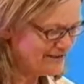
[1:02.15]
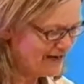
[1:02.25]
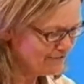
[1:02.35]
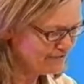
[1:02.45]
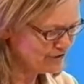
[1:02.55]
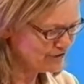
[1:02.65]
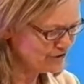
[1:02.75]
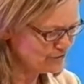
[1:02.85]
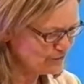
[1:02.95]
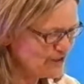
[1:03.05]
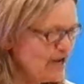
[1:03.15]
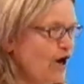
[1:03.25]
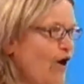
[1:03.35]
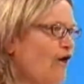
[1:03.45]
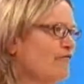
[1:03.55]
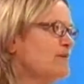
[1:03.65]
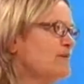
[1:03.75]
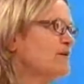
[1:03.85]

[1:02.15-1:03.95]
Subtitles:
our front door, of people